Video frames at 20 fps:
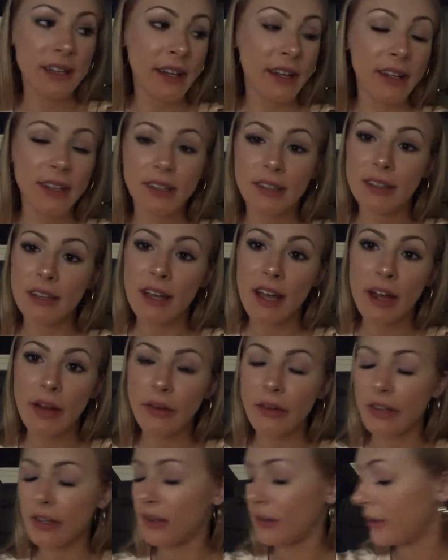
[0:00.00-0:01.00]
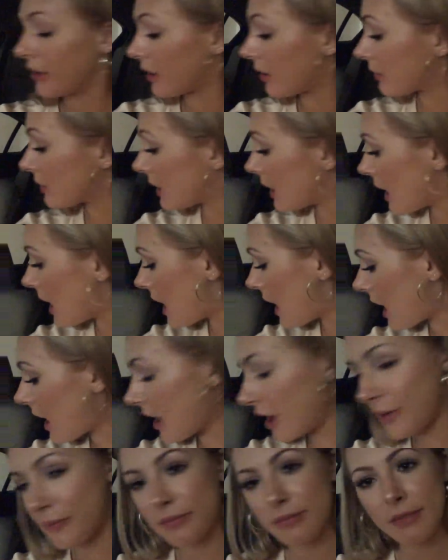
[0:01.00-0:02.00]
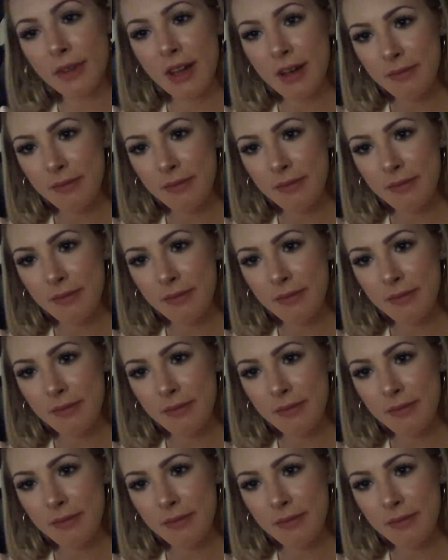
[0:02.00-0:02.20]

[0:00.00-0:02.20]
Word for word: I really don't know.